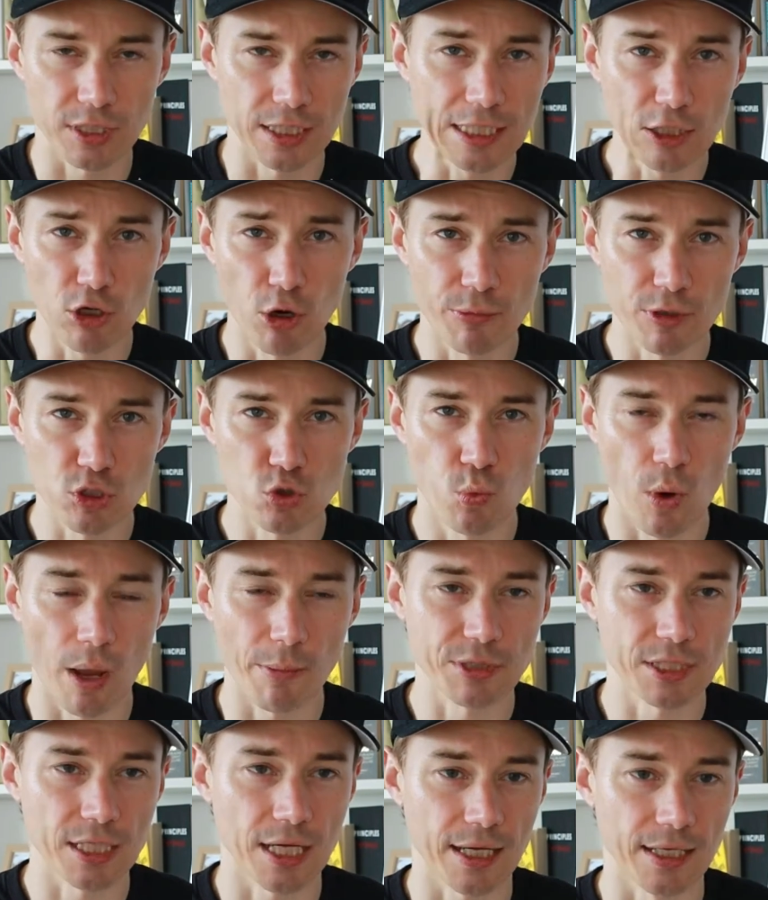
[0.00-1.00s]
e-commerce
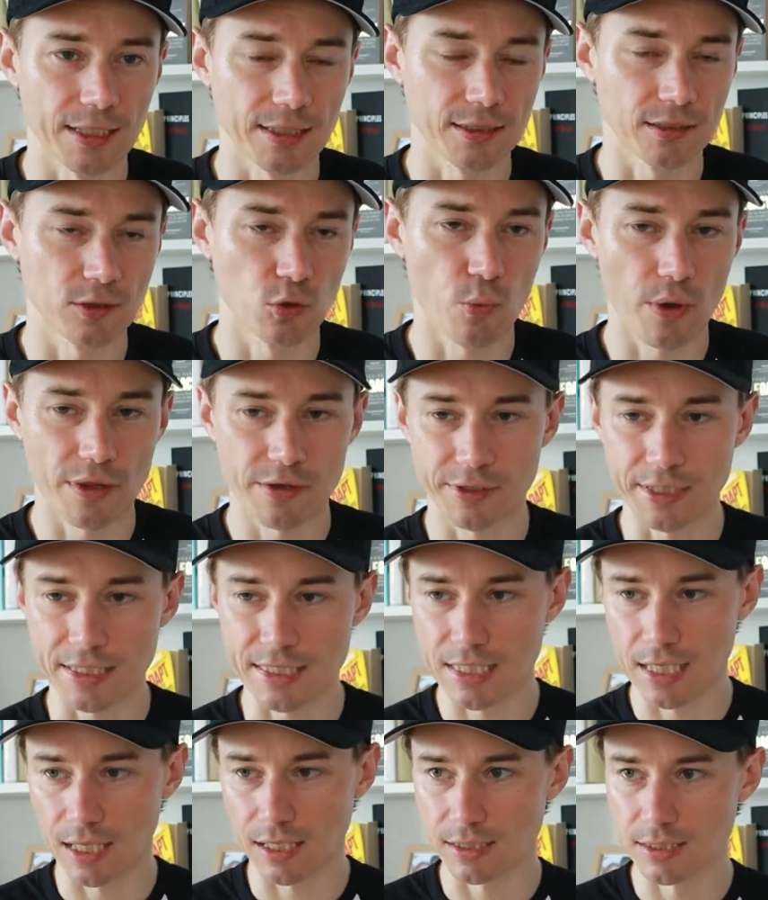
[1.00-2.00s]
website, whether it
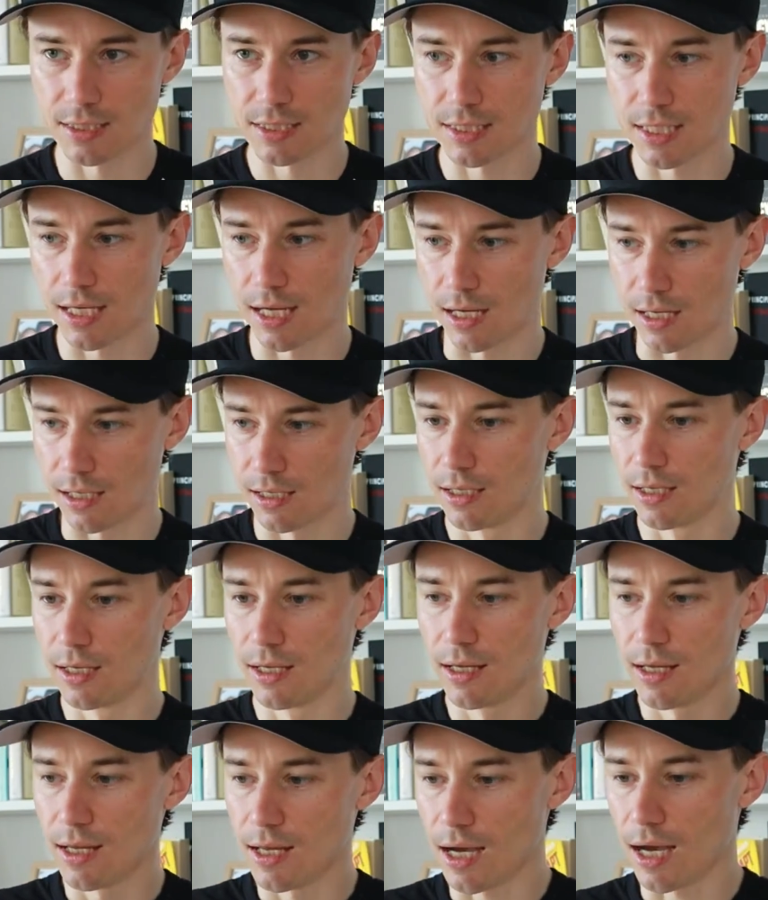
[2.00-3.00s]
sells
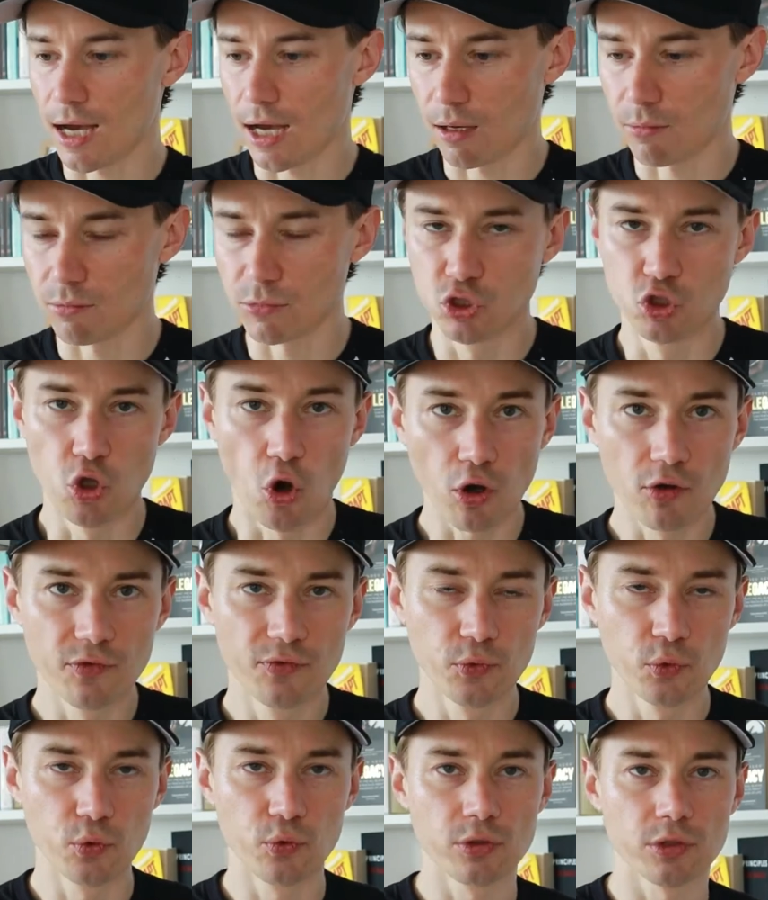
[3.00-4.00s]
dog
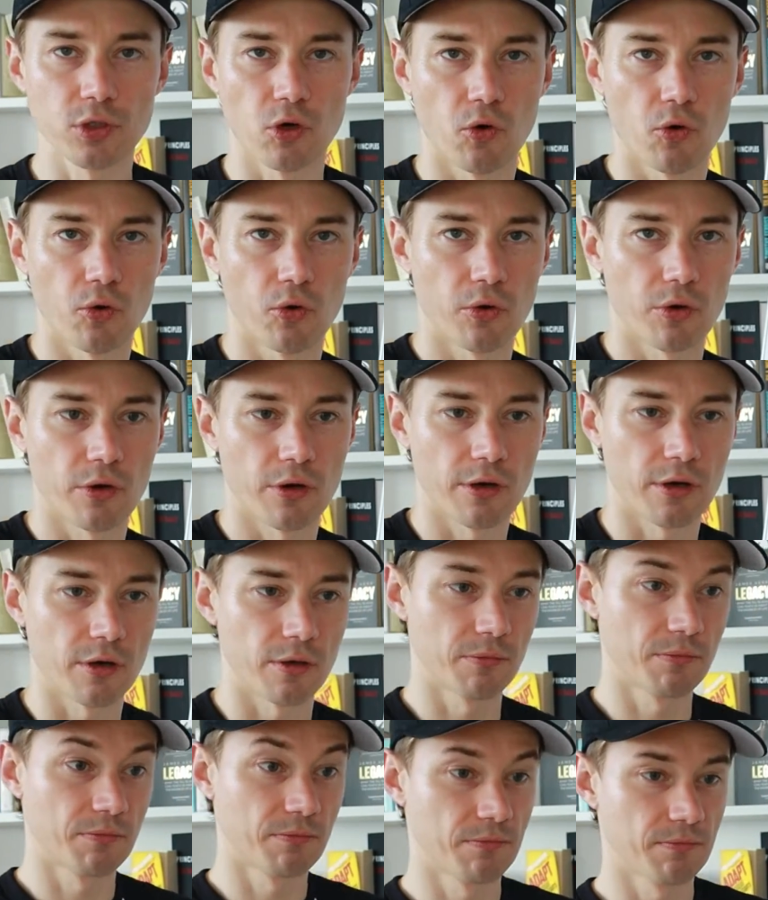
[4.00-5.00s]
food or
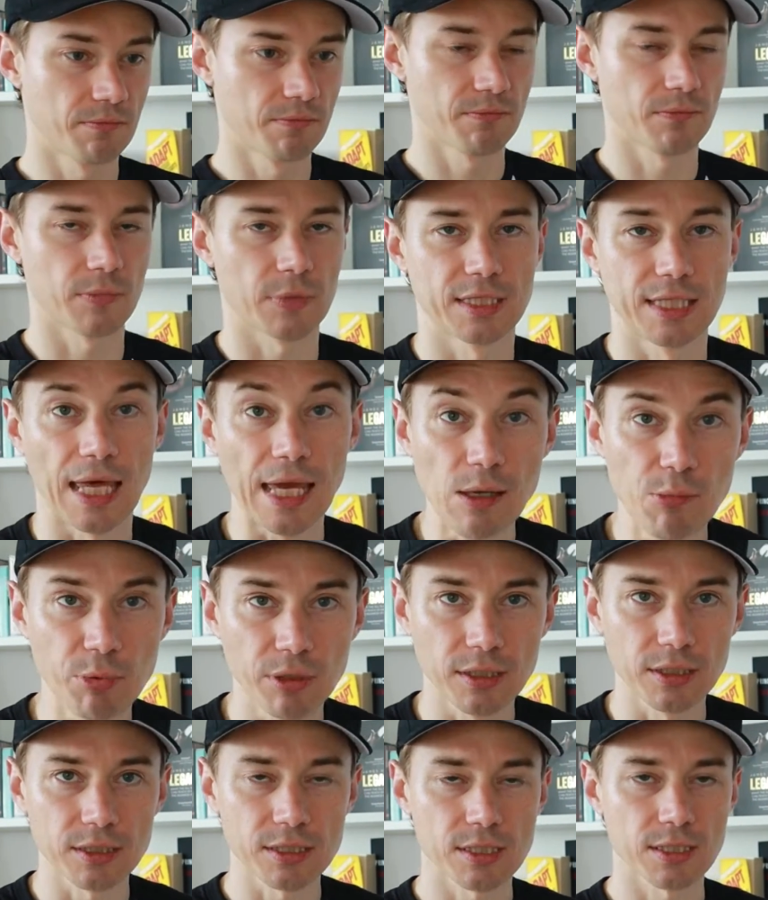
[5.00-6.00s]

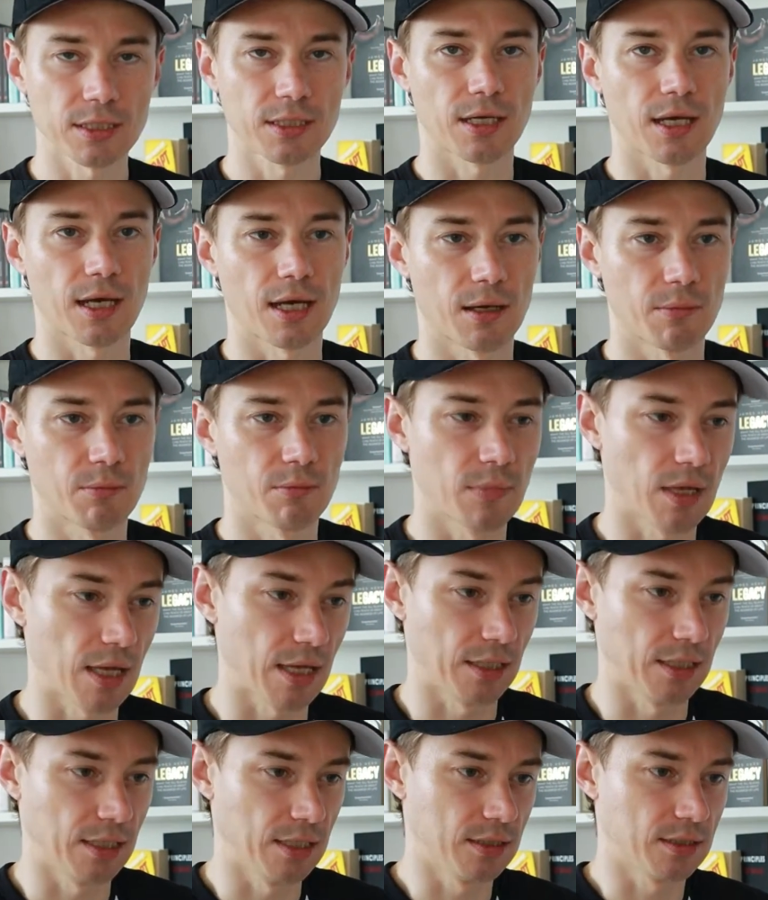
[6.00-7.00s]
tables.
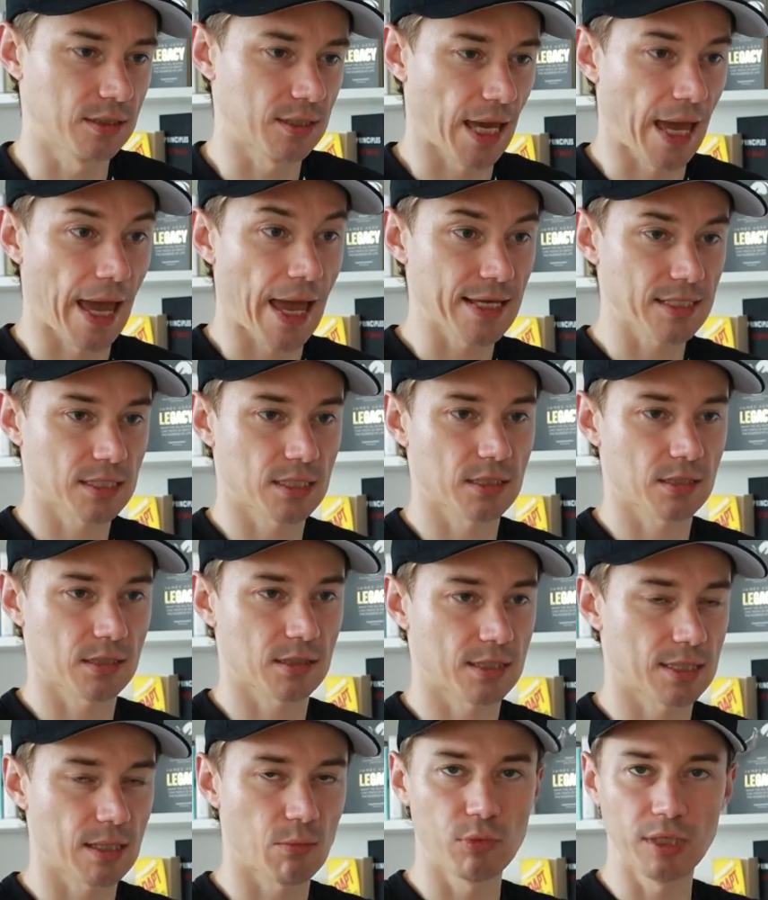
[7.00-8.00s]
It has
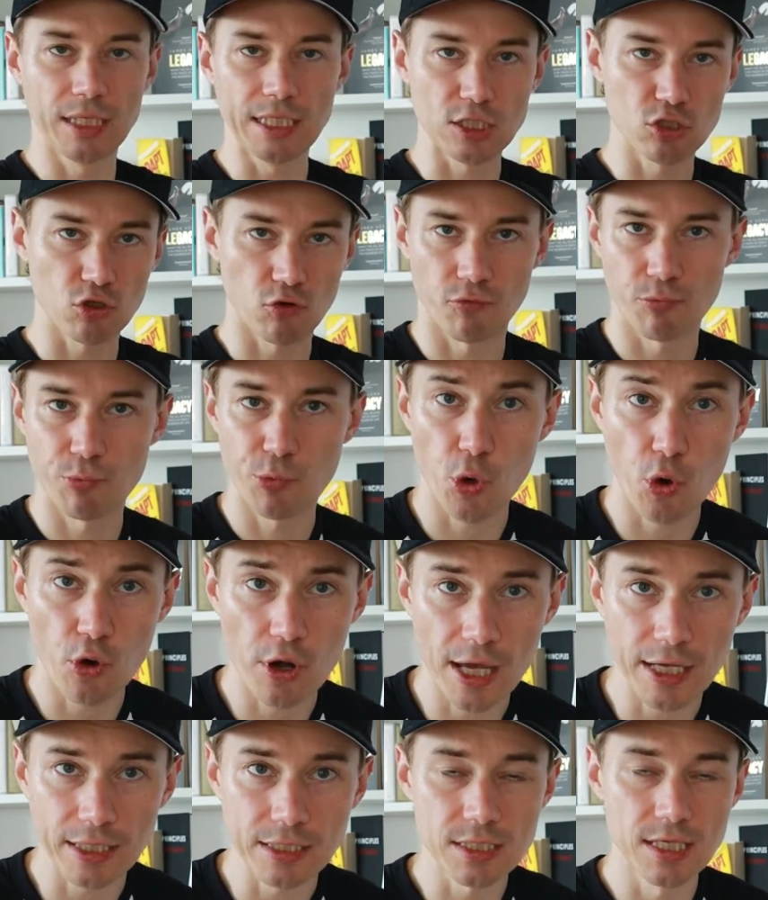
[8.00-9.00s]
some list of
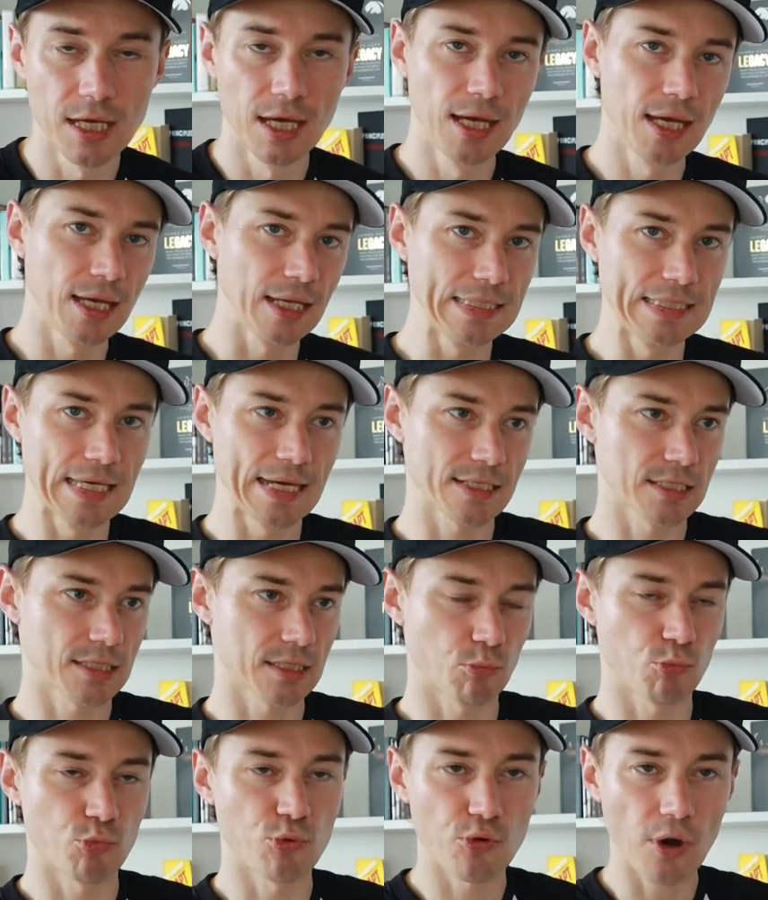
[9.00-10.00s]
products, it has
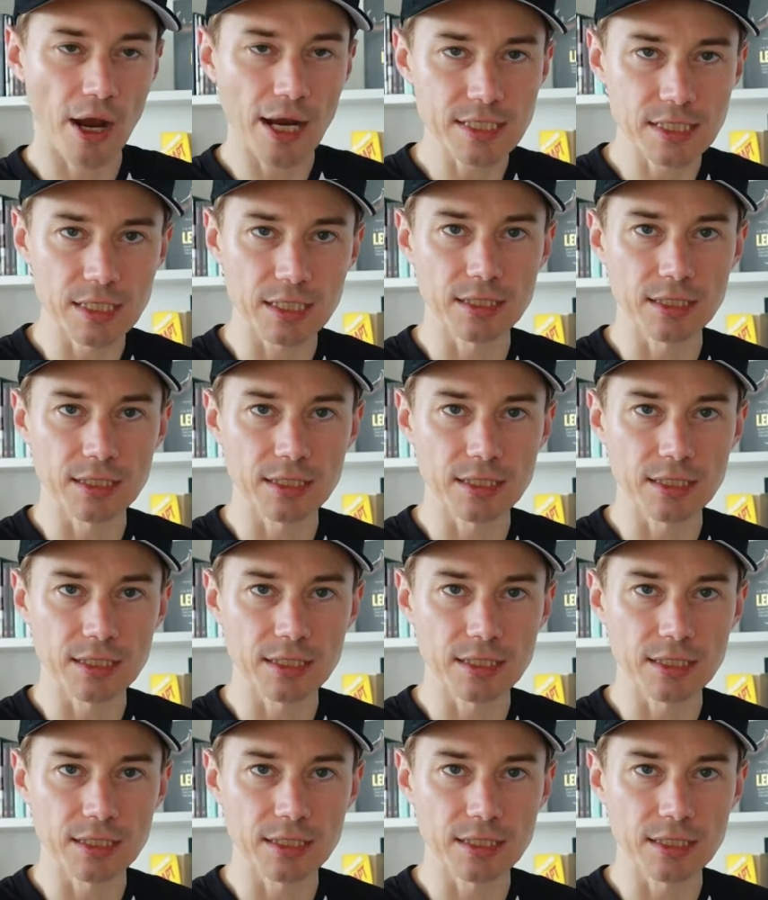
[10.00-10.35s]
some pricing